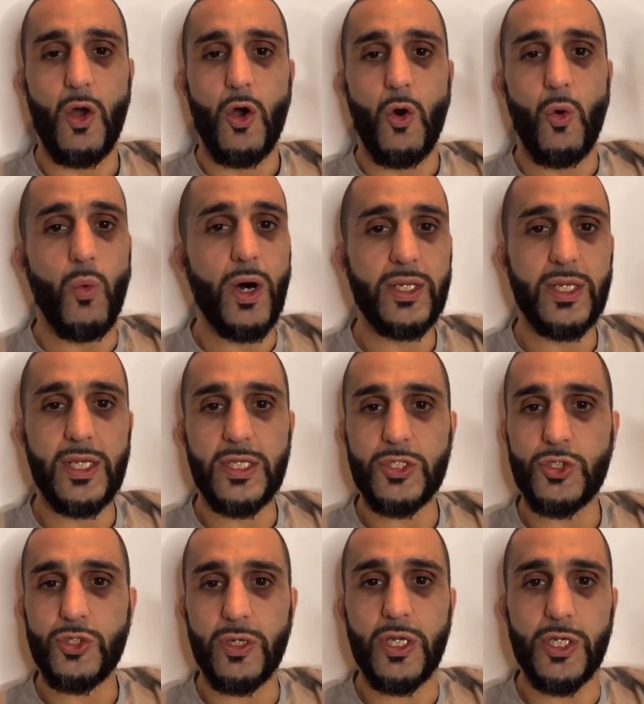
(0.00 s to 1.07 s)
What is
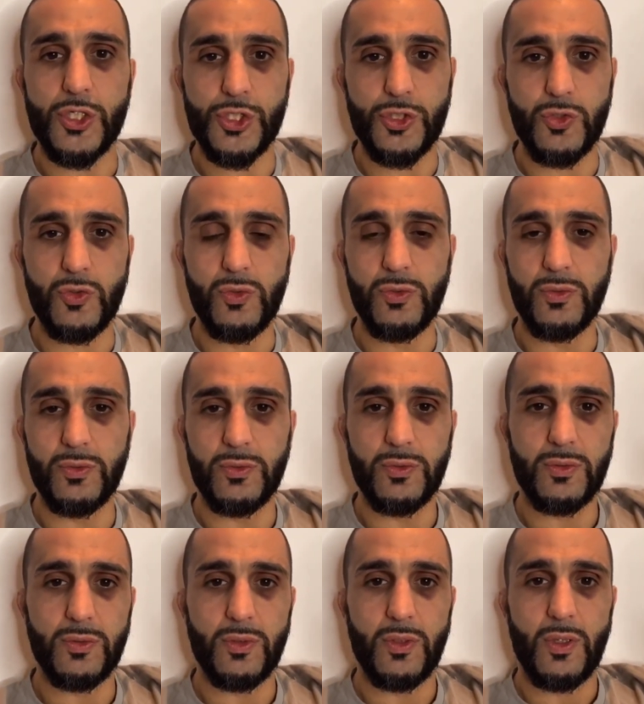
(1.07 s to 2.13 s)
your issue
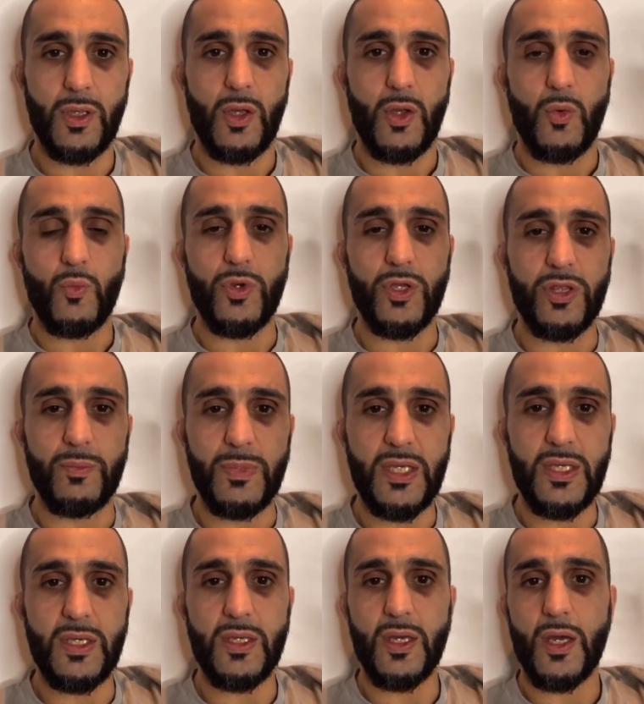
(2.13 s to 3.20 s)
with
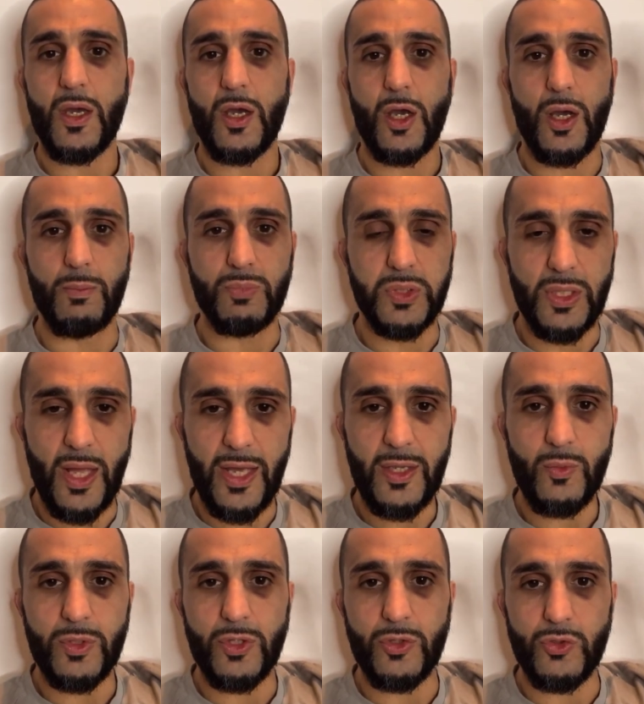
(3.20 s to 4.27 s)
me complying
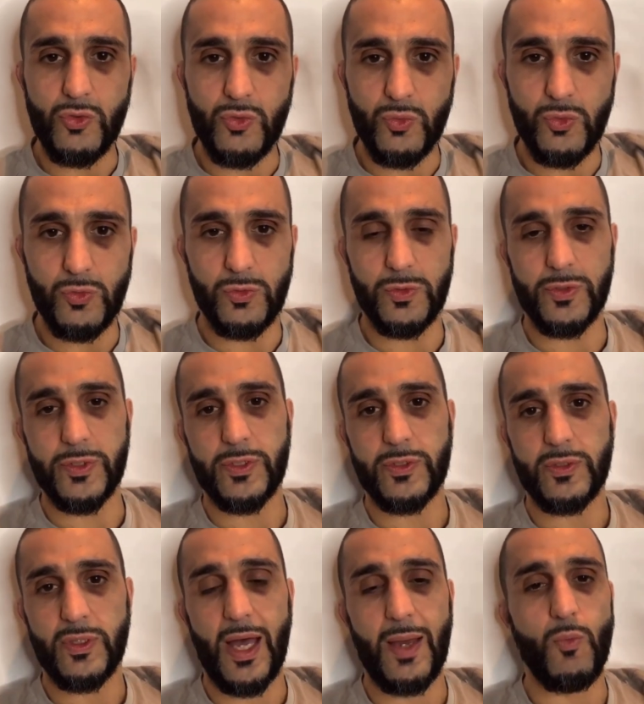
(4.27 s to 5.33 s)
with the new rules?
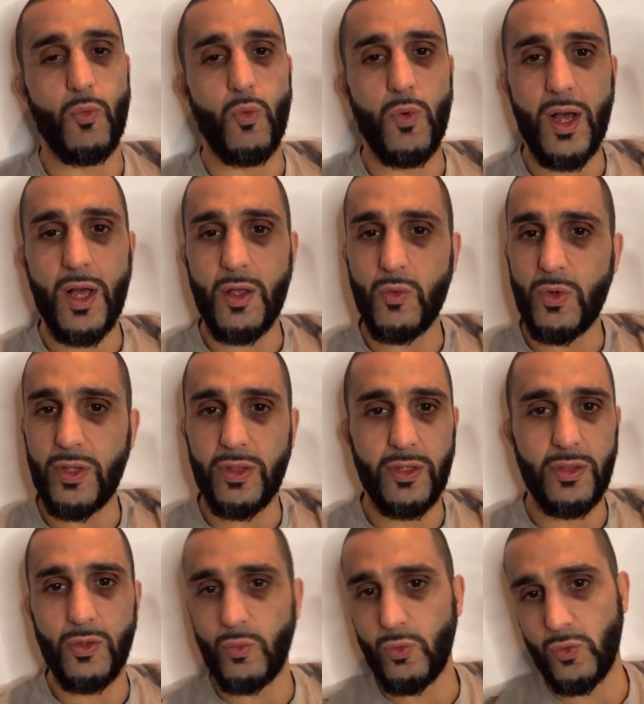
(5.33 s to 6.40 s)
I'm well within
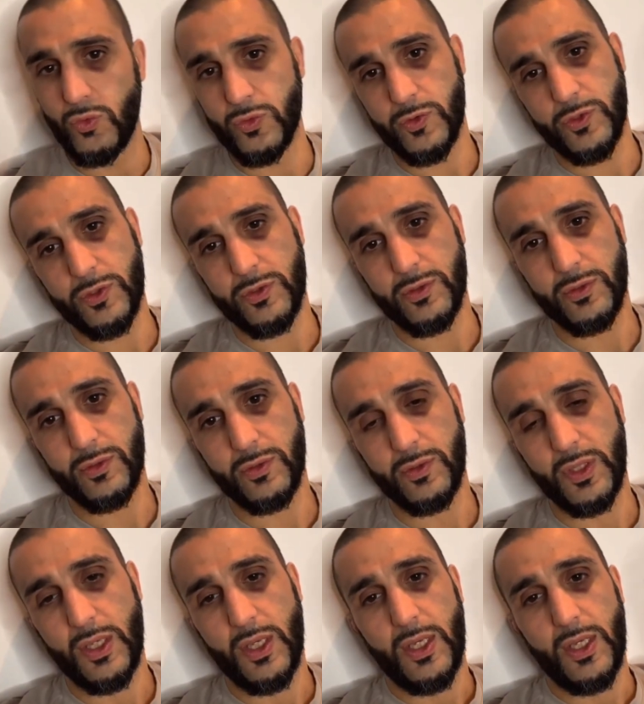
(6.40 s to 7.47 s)
the rules.
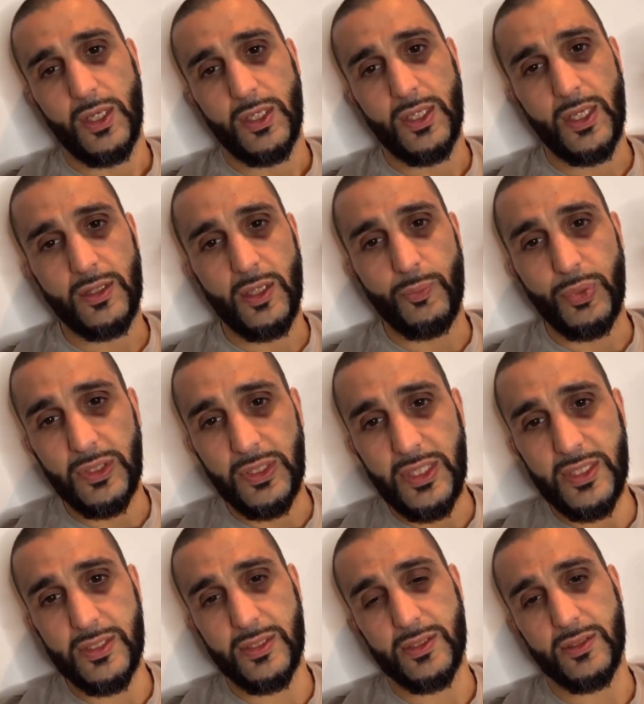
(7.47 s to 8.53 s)
Yet the
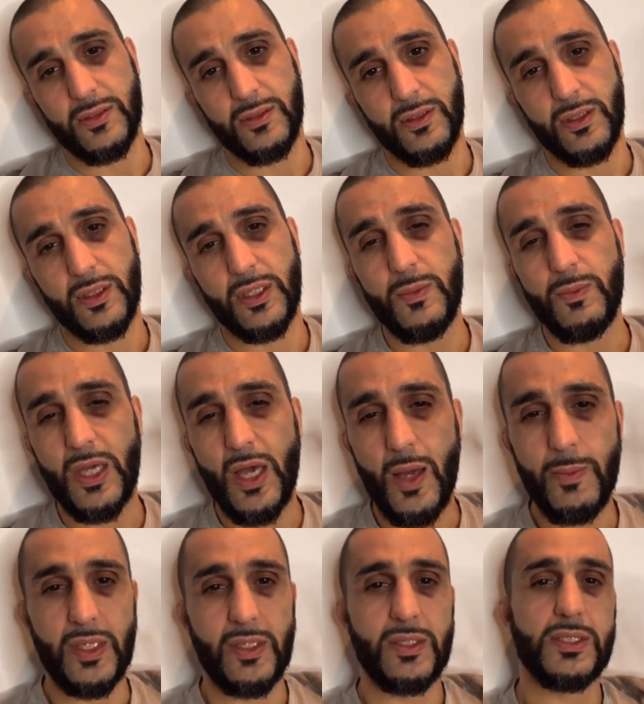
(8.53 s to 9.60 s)
police keep
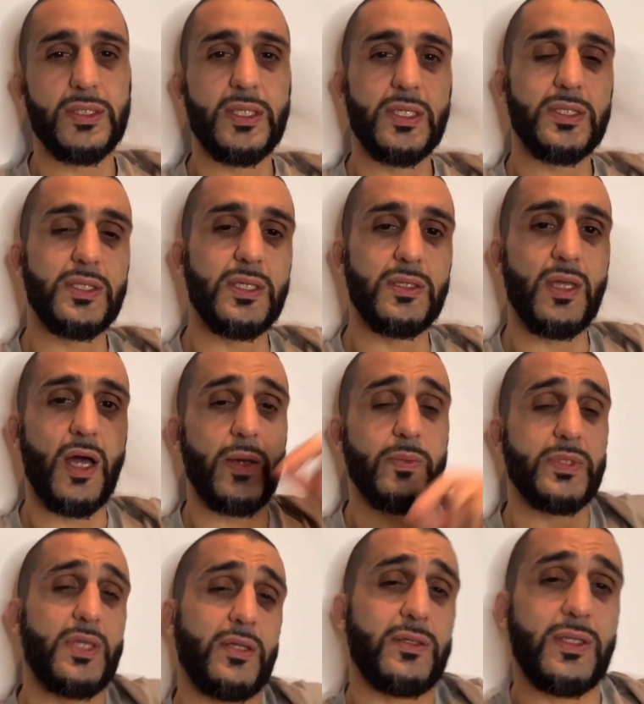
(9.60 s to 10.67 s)
coming 16 times.
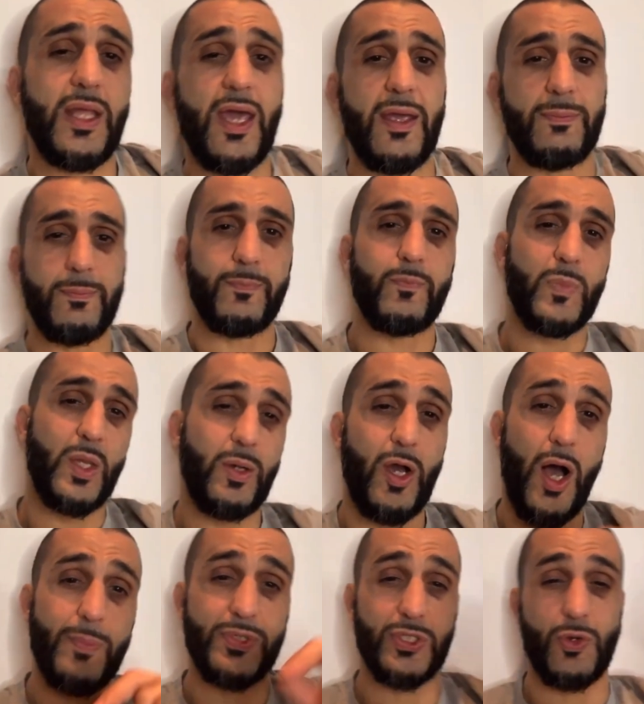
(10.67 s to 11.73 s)
Now today, the
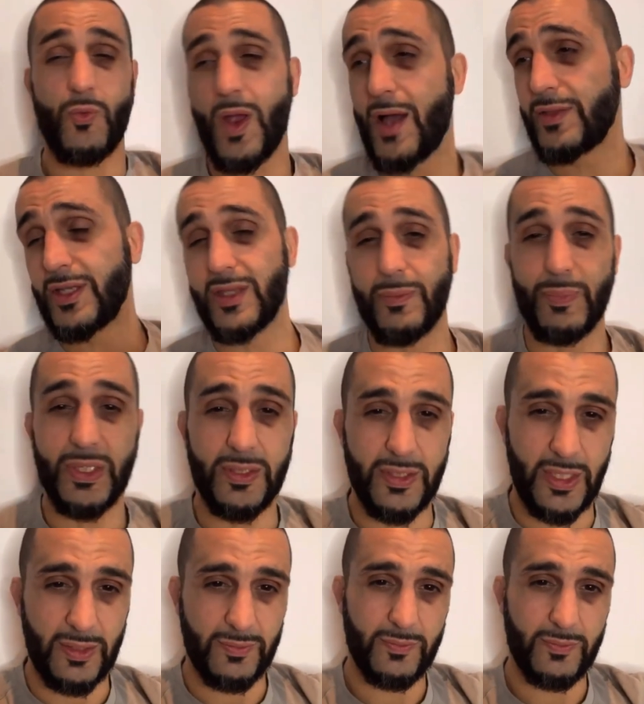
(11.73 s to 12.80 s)
cops surrounded the building.